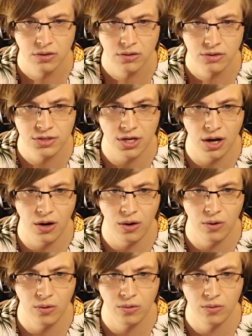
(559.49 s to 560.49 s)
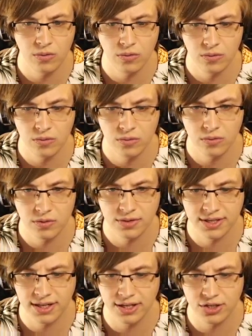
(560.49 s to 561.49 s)
So let's
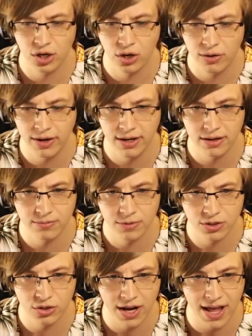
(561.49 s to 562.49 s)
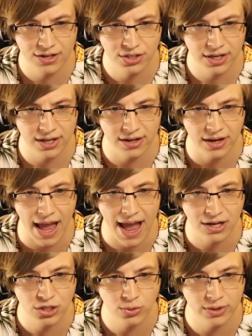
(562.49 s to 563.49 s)
get a turret. I'm going to try to actually get an
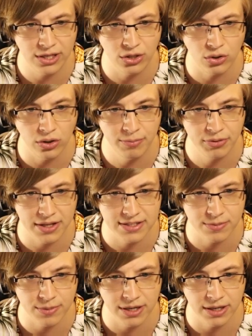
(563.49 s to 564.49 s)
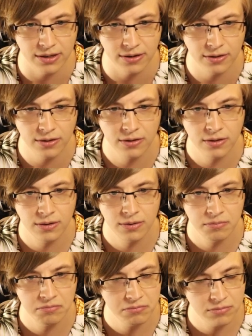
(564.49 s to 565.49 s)
actually good placement here.
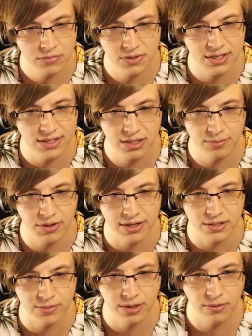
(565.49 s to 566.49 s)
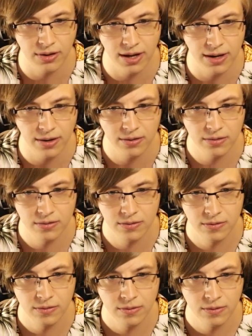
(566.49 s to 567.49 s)
Decent placement, right?
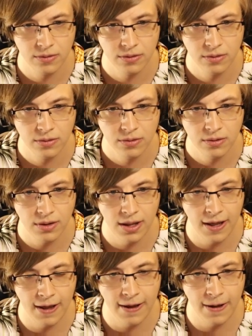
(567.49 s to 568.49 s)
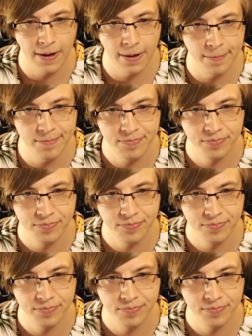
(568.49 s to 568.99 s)
Um.